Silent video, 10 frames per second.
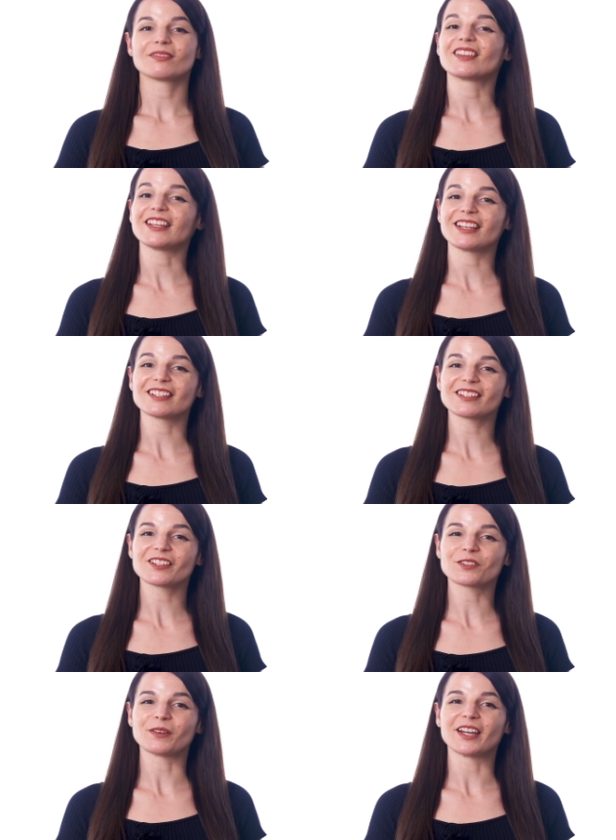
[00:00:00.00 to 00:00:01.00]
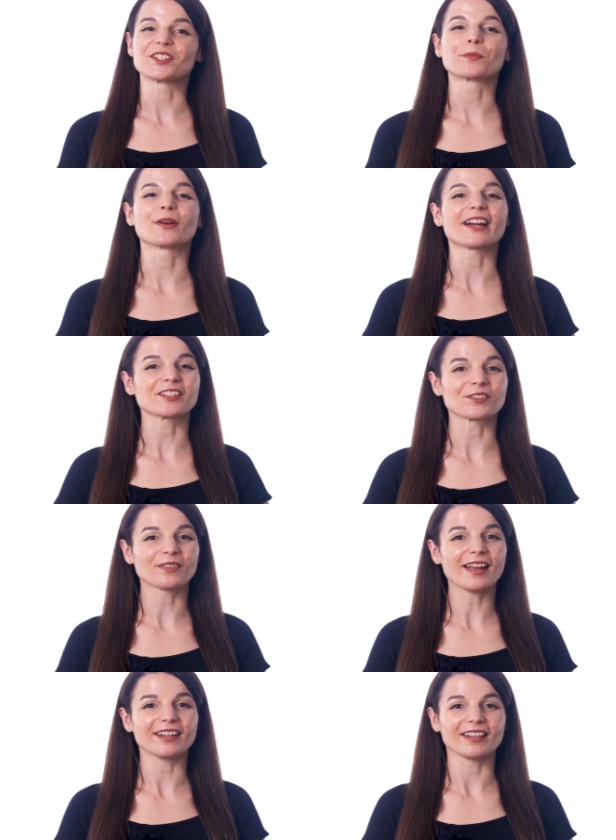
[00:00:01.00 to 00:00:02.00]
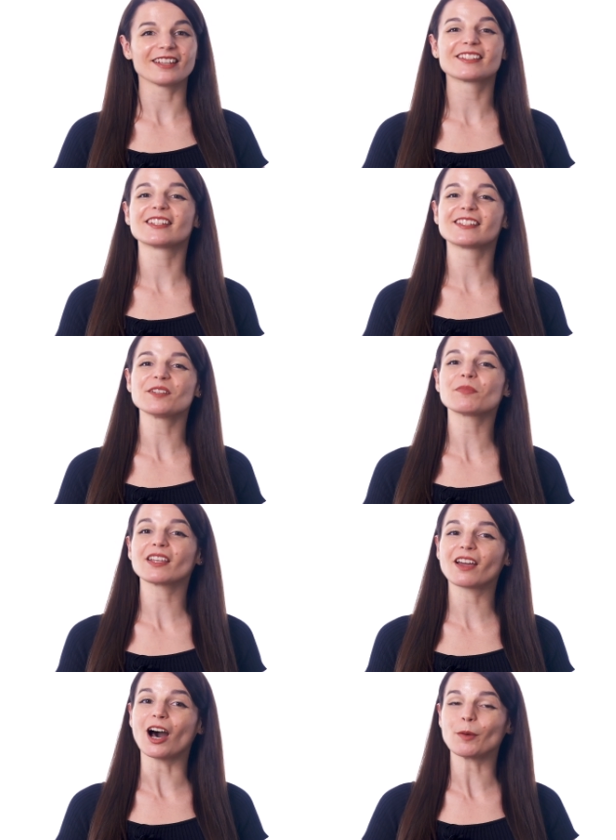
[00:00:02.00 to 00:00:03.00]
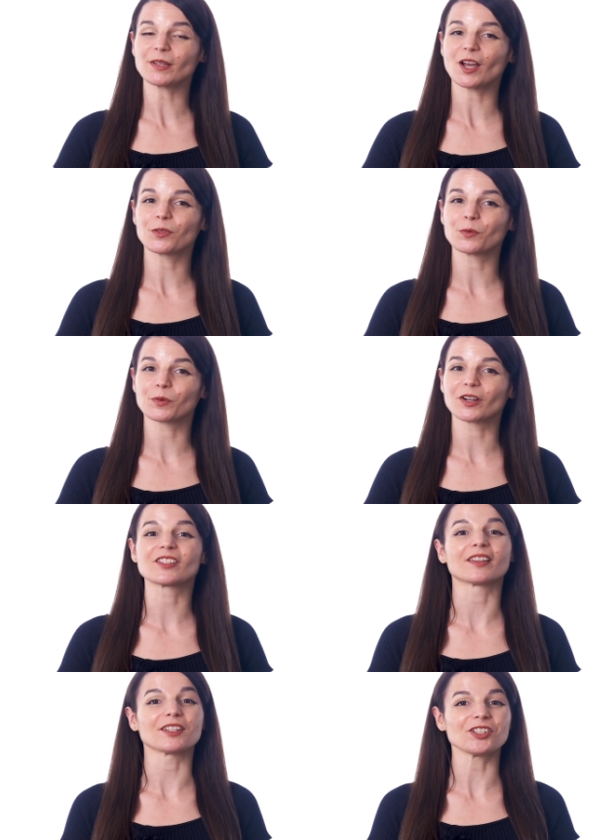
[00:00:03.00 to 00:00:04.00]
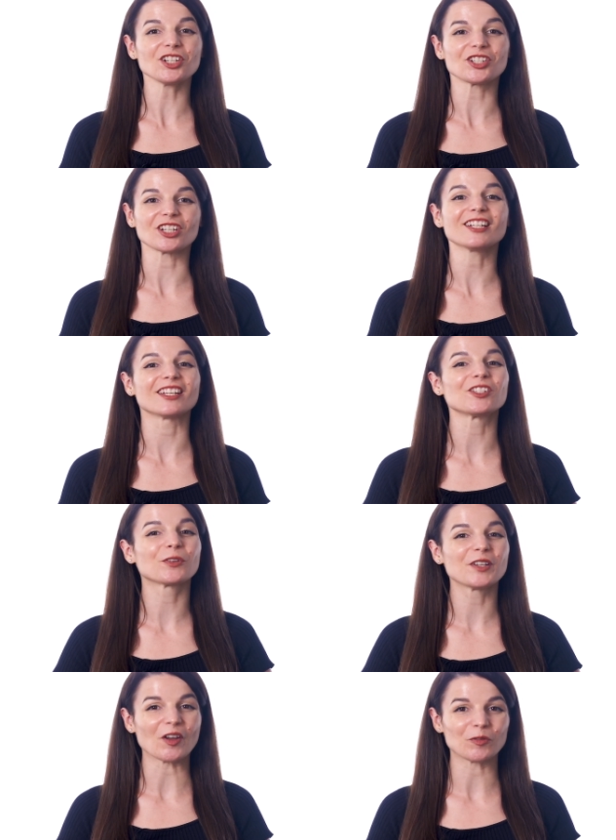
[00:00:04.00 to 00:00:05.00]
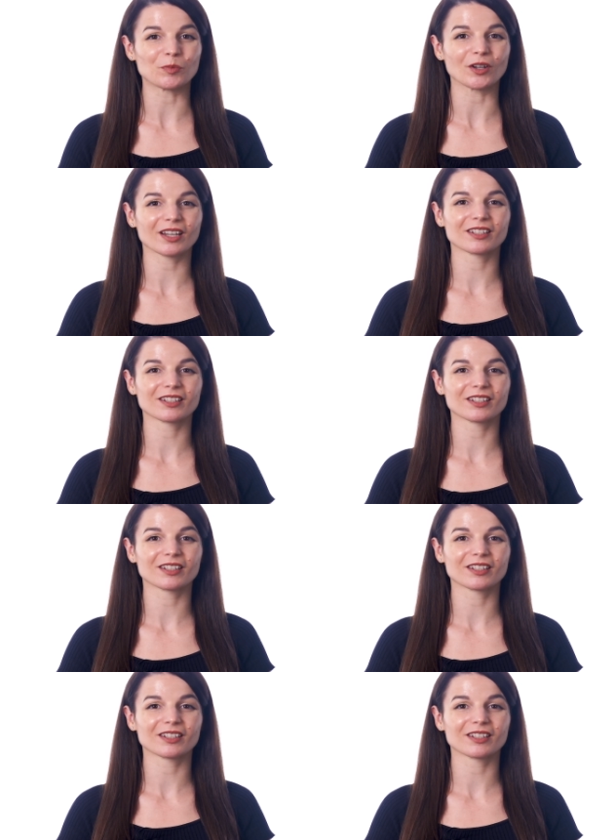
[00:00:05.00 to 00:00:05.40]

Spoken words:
The easiest way to practice writing is to simply copy out the words on the cheat sheet into a notebook.